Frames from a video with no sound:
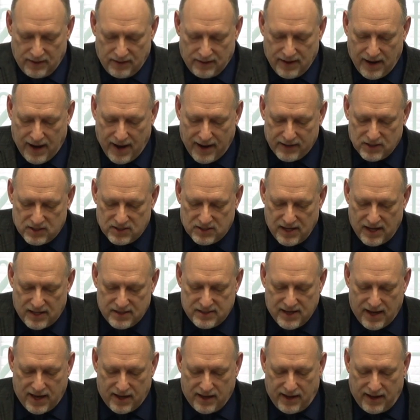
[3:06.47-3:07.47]
God
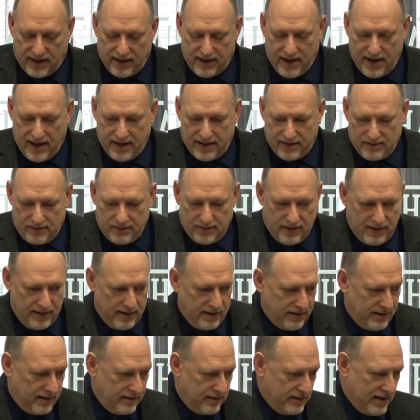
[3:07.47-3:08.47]
sets out a, a,
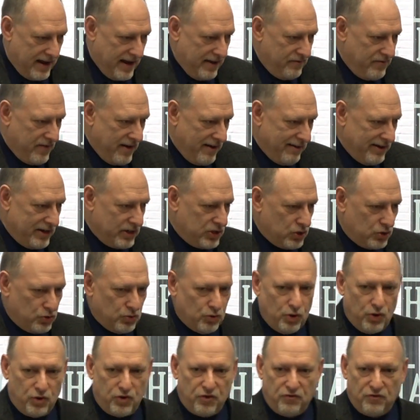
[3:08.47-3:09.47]
a, a very
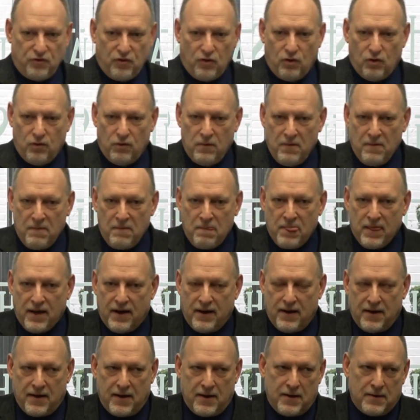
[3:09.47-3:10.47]
truthful
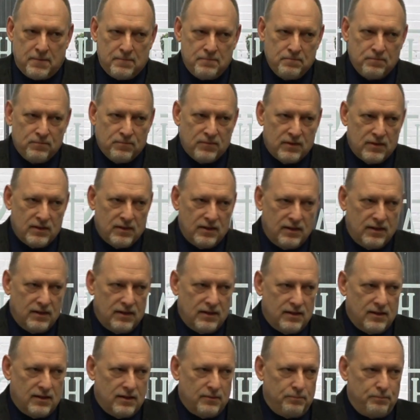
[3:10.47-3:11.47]
um,
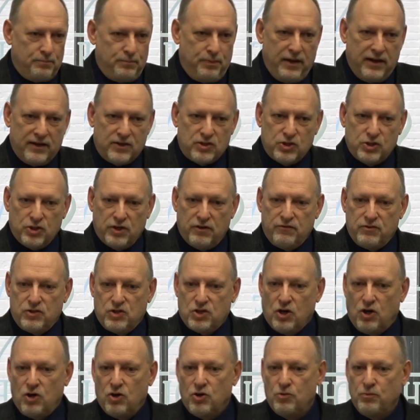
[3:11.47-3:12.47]
uh, picture of
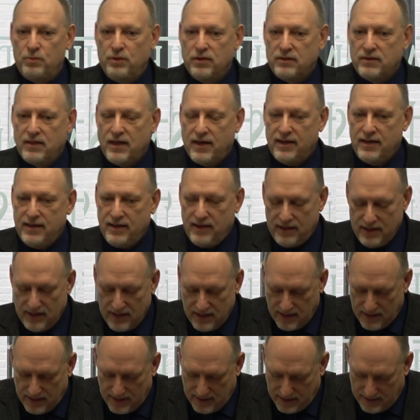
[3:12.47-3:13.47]
Job that he,
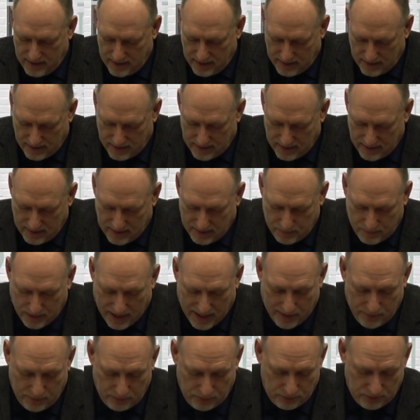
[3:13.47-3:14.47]
he in, in
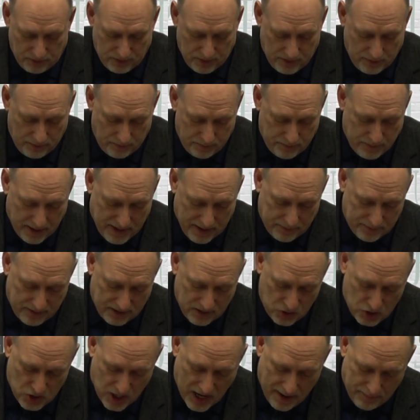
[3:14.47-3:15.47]
Bible, uh, back
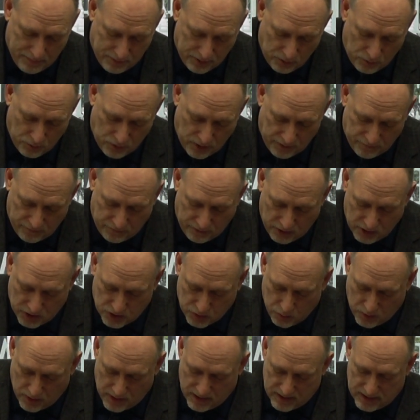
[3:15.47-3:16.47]
in chapter 1,
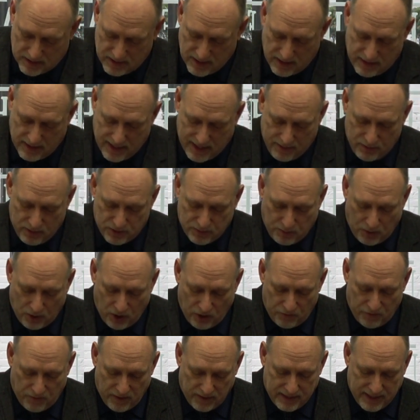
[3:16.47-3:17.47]
verse 1, it said that he was
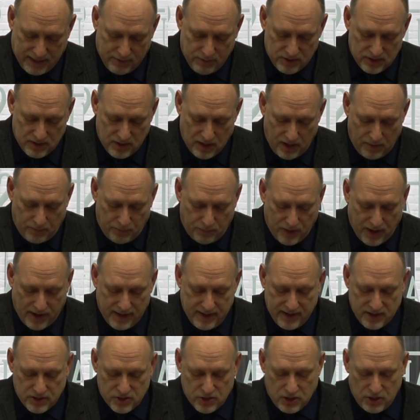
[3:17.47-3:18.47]
perfect, he was
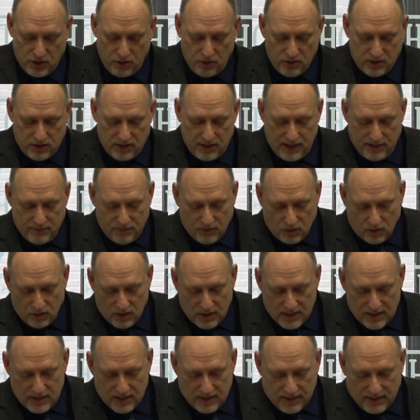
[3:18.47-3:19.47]
upright, he escheweth
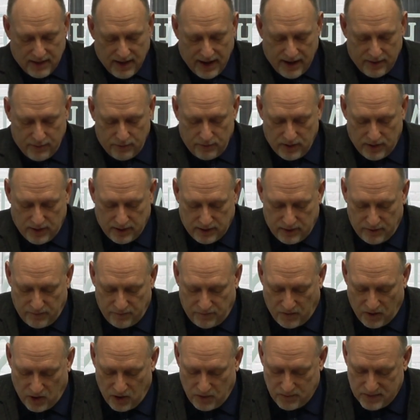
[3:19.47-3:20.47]
evil. God uh,
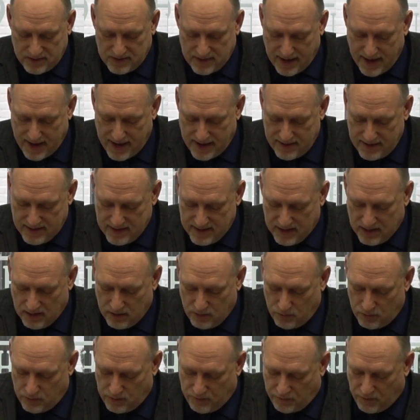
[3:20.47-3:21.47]
confirms that,
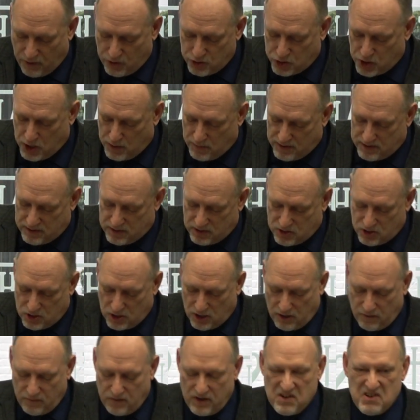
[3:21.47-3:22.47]
refers to him as a
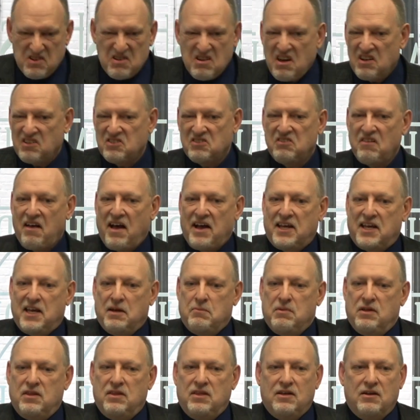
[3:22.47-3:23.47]
servant, none's like
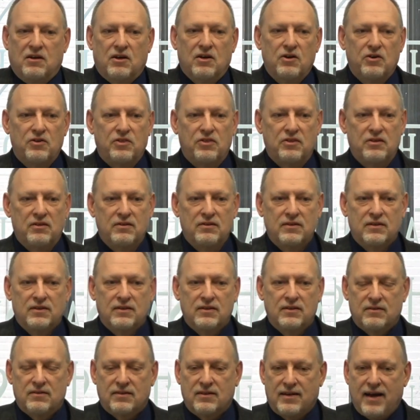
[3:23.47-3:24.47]
him in the earth.
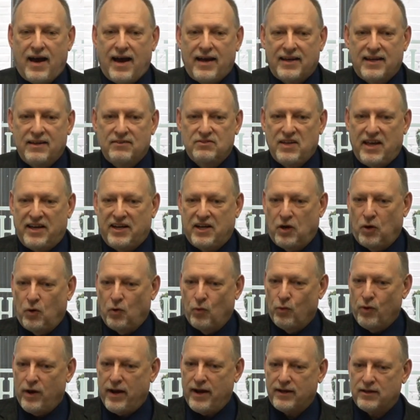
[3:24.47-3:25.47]
God gives a
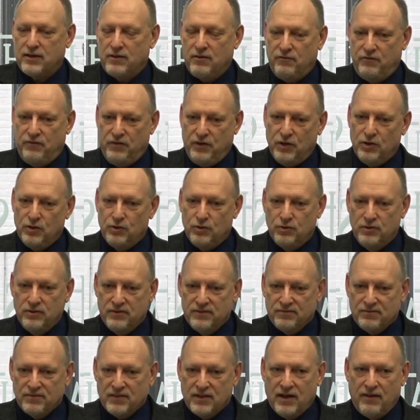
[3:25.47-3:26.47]
correct view
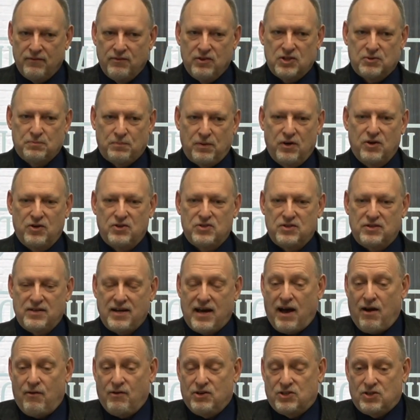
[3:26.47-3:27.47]
of this person.
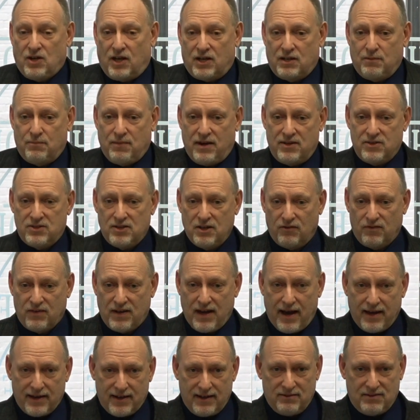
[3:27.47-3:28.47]
Now, I always thought to myself,
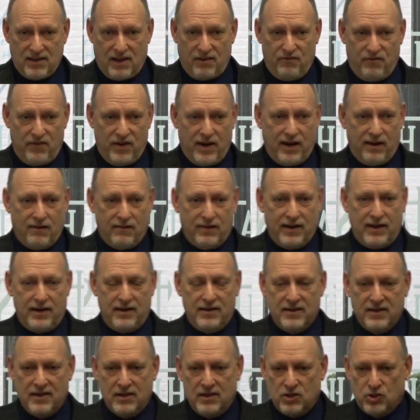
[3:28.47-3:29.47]
God gives a
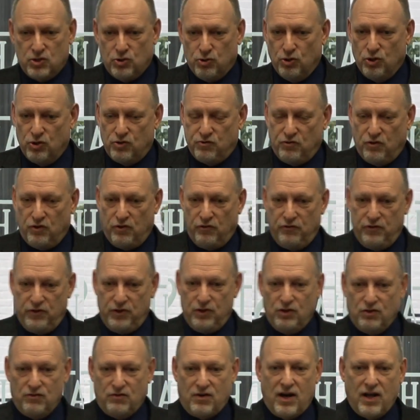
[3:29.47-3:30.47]
very truthful
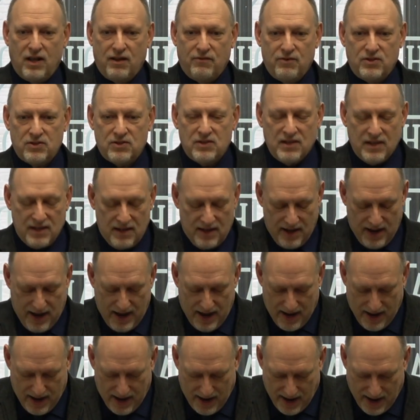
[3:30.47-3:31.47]
view of all of us.
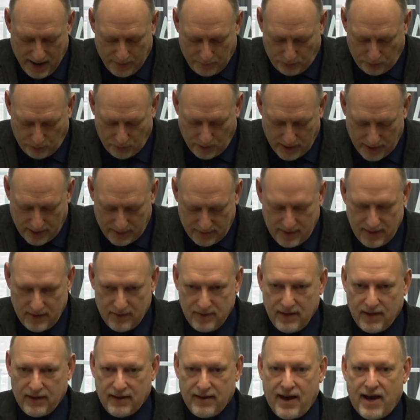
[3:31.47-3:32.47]
I pray
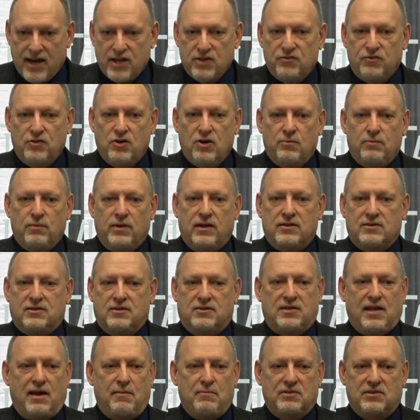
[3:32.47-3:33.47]
that, that God's view of me is
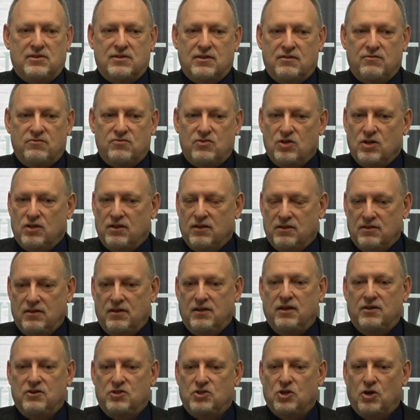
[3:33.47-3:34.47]
the same as a,
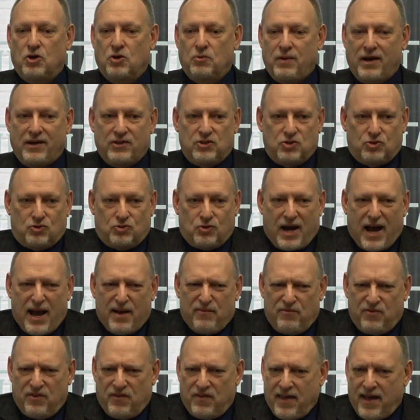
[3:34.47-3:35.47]
a, uh, Job. I
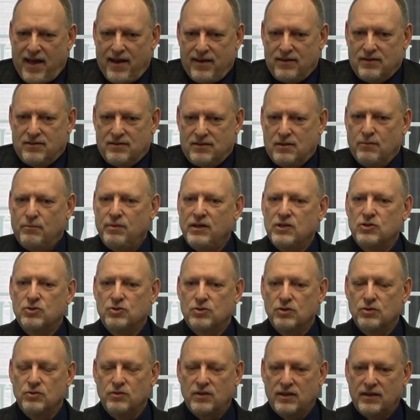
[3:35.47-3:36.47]
strive for that to be
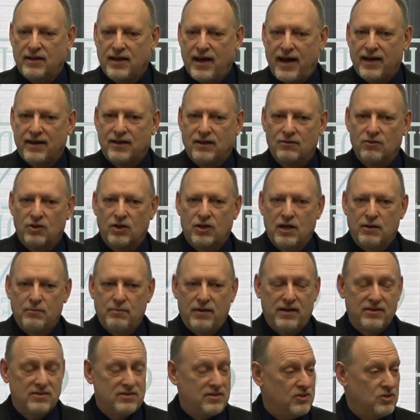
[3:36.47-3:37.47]
true, that God can look at
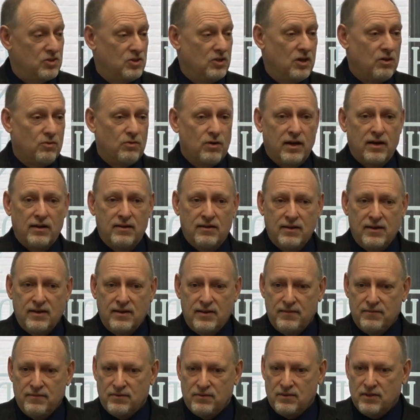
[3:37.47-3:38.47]
mine and says, you know what?
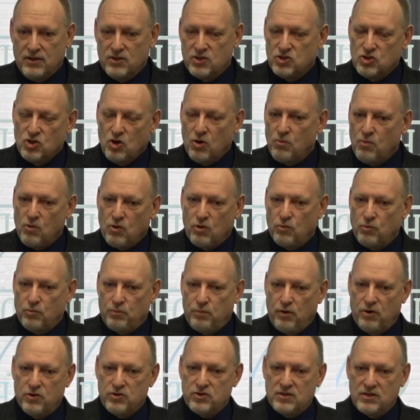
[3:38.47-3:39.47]
There's no more
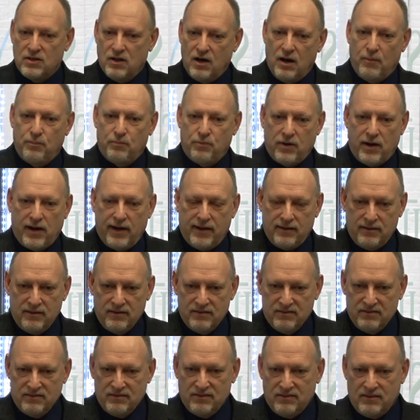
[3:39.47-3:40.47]
person upright
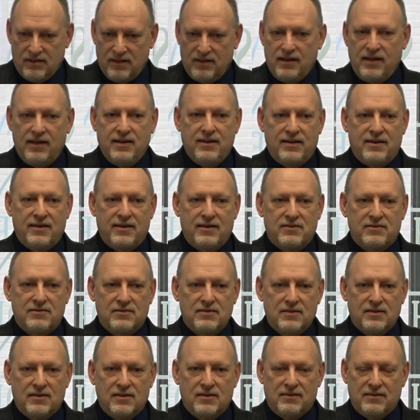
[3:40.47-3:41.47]
than he
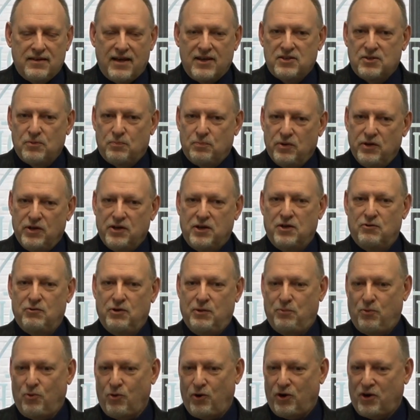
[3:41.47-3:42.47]
is. That's a pretty good
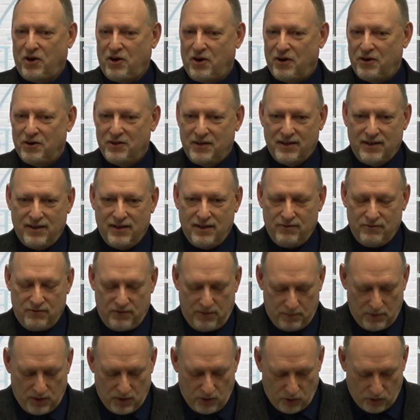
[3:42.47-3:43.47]
report card to get
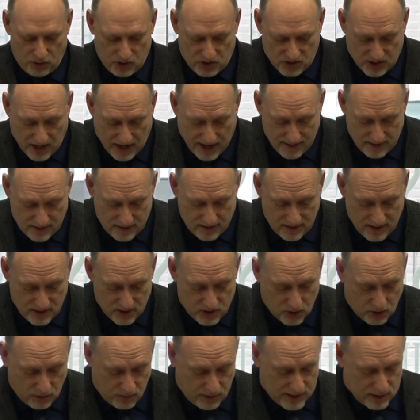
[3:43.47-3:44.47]
from the Lord. Satan
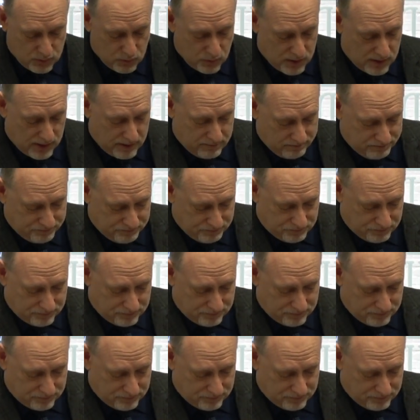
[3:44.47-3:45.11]
disagrees with him.